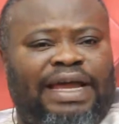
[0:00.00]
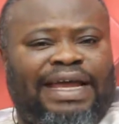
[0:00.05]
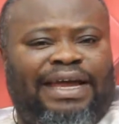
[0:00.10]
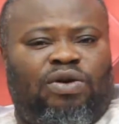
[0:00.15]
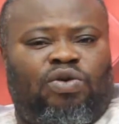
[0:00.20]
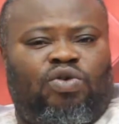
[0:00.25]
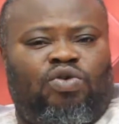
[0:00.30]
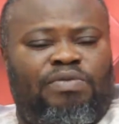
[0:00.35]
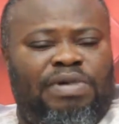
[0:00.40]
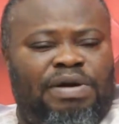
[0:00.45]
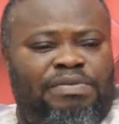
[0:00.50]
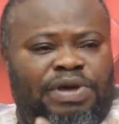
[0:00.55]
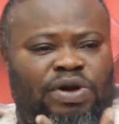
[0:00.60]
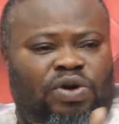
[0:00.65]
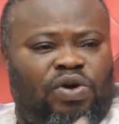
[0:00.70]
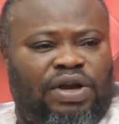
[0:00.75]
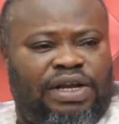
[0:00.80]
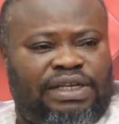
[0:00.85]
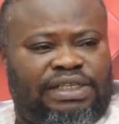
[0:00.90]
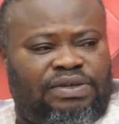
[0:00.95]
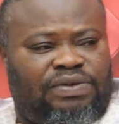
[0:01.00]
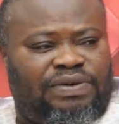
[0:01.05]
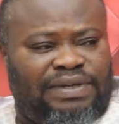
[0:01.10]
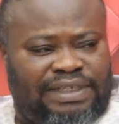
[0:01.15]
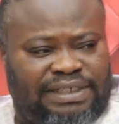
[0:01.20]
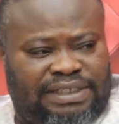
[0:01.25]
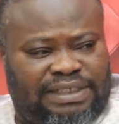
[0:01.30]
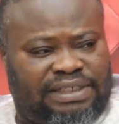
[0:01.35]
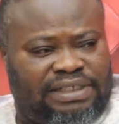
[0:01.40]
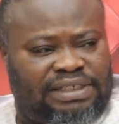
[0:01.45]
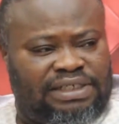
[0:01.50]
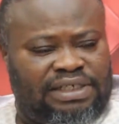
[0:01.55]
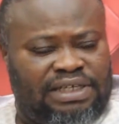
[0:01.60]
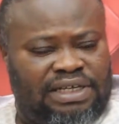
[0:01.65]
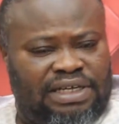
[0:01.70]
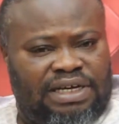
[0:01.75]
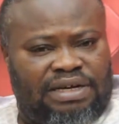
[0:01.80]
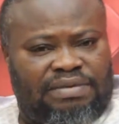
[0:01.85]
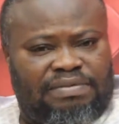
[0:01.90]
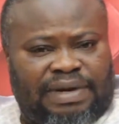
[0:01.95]
a young who may be connected,
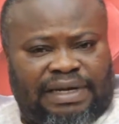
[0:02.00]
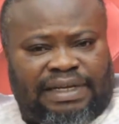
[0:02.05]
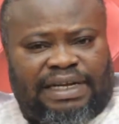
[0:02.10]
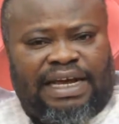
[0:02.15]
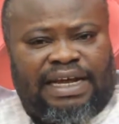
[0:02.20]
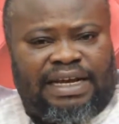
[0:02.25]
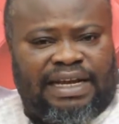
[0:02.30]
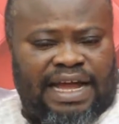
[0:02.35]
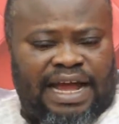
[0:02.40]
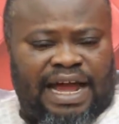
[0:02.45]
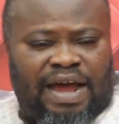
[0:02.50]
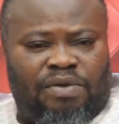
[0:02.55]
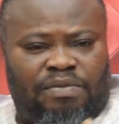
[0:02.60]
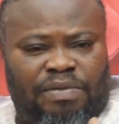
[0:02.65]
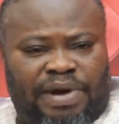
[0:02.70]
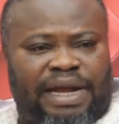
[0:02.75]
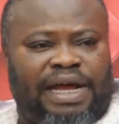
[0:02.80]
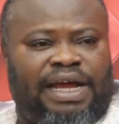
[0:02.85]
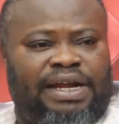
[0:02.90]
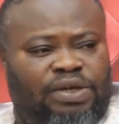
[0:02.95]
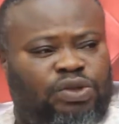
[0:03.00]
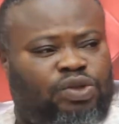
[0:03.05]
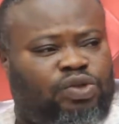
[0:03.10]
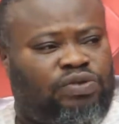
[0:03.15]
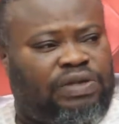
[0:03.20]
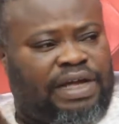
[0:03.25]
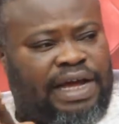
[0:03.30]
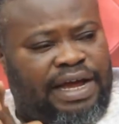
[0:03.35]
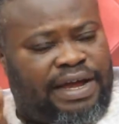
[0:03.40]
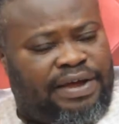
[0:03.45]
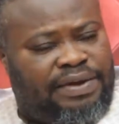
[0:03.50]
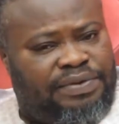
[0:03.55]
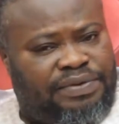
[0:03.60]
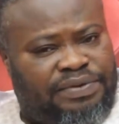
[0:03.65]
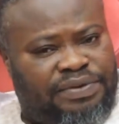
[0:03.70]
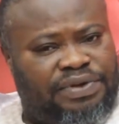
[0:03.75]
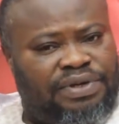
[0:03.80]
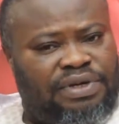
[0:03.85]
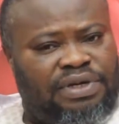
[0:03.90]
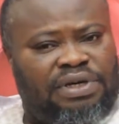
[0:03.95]
but the one I do so Diana,
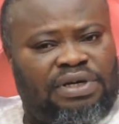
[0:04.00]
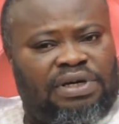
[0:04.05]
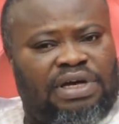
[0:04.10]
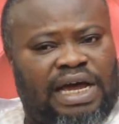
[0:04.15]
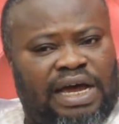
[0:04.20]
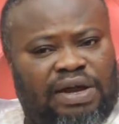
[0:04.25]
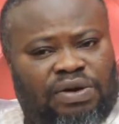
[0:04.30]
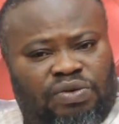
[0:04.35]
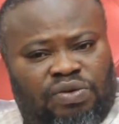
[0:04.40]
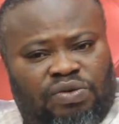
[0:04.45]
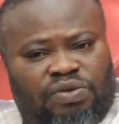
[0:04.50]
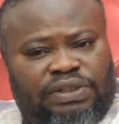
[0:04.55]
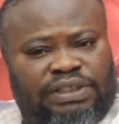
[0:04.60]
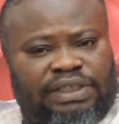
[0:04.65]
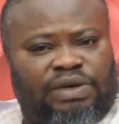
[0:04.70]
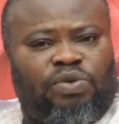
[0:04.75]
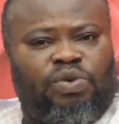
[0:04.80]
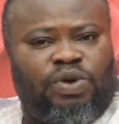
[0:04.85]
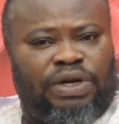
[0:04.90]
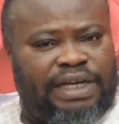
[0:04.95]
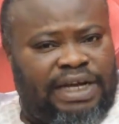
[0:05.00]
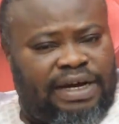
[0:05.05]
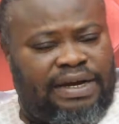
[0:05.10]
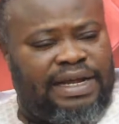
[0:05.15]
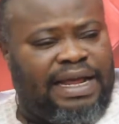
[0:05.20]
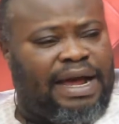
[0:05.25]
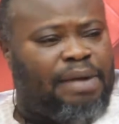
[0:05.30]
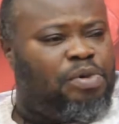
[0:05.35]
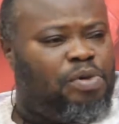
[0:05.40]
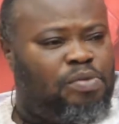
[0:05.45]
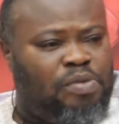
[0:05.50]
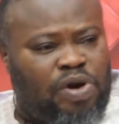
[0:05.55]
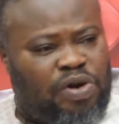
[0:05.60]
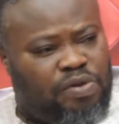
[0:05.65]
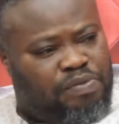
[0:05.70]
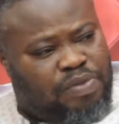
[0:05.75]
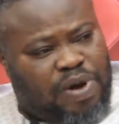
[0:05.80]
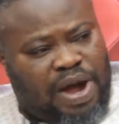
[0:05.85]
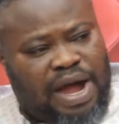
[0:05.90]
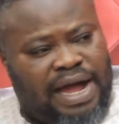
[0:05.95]
and on so the end of Bono
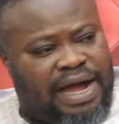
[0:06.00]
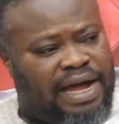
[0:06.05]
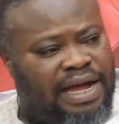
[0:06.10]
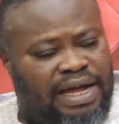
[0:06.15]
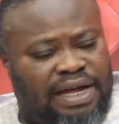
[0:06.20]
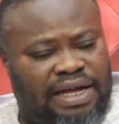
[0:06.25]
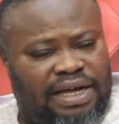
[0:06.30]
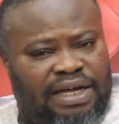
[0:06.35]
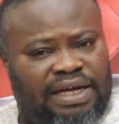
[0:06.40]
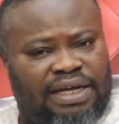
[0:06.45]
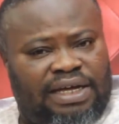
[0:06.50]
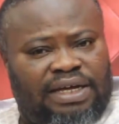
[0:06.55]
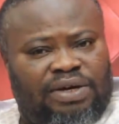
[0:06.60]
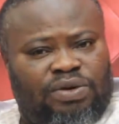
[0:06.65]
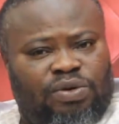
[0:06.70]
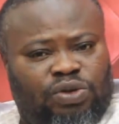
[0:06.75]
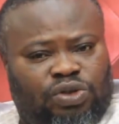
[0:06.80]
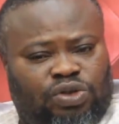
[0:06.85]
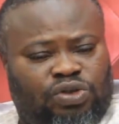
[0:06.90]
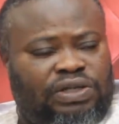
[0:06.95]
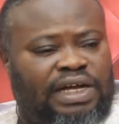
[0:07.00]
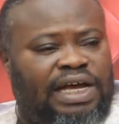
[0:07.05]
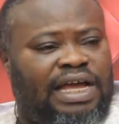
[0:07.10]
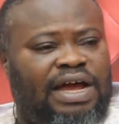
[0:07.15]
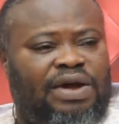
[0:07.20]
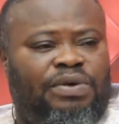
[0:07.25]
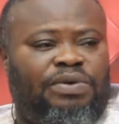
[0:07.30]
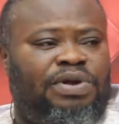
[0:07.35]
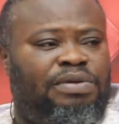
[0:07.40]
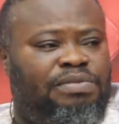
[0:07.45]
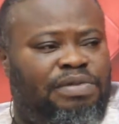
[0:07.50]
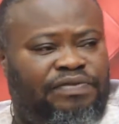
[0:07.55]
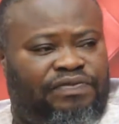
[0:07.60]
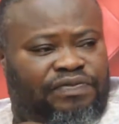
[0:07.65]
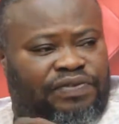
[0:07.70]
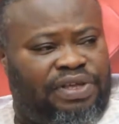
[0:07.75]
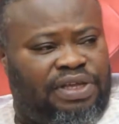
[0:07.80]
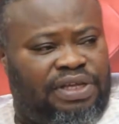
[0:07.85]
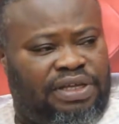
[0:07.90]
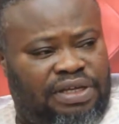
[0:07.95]
pa, also Diana Ruby
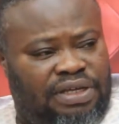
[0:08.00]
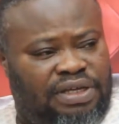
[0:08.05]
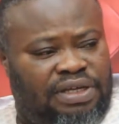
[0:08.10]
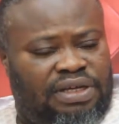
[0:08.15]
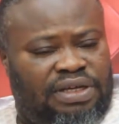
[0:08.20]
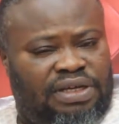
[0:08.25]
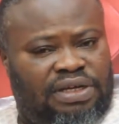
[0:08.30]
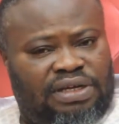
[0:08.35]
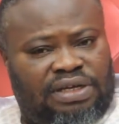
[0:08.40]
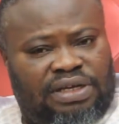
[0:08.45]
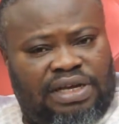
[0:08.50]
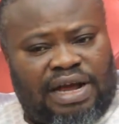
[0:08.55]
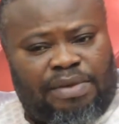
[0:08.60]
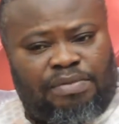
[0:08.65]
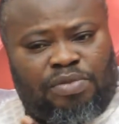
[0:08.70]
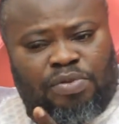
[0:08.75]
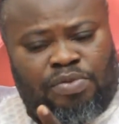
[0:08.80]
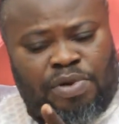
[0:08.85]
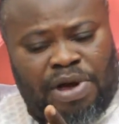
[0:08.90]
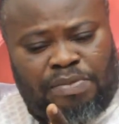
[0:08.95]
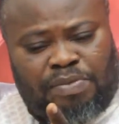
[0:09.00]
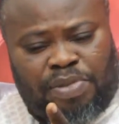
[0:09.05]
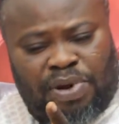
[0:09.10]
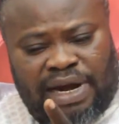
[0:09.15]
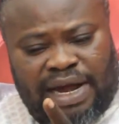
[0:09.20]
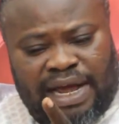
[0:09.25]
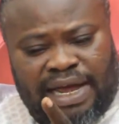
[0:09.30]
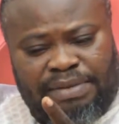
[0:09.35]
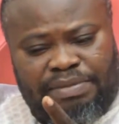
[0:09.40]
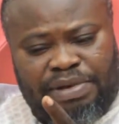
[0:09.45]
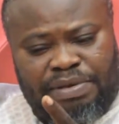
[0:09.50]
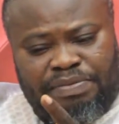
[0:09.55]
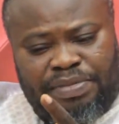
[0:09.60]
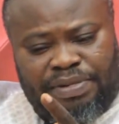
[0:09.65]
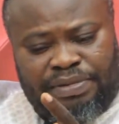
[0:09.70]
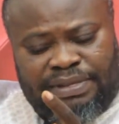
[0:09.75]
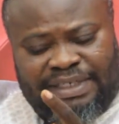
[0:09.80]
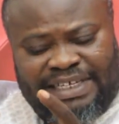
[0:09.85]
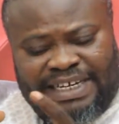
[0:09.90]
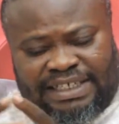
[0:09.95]
fee. Now, upon I be
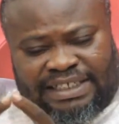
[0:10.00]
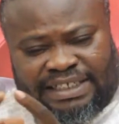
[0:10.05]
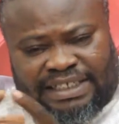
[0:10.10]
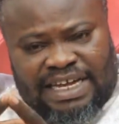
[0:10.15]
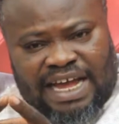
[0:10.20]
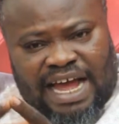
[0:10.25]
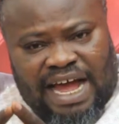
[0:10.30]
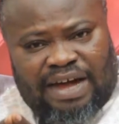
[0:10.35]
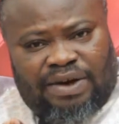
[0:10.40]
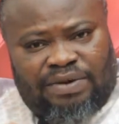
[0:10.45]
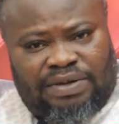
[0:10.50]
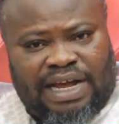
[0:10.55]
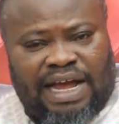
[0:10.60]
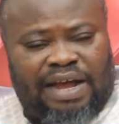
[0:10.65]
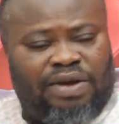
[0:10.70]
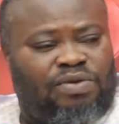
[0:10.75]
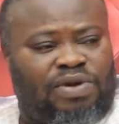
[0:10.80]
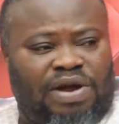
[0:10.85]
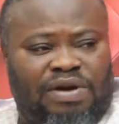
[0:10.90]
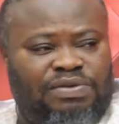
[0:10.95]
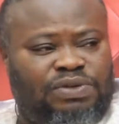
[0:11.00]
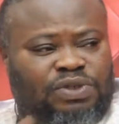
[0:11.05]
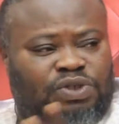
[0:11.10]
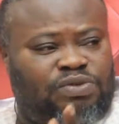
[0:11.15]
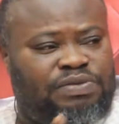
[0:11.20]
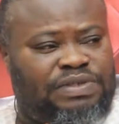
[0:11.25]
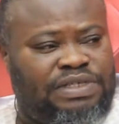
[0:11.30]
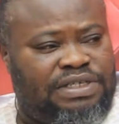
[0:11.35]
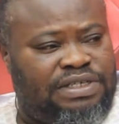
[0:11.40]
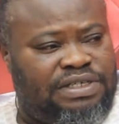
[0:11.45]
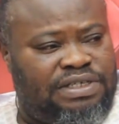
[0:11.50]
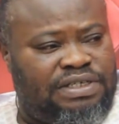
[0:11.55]
Tia, Diana Crowns will be.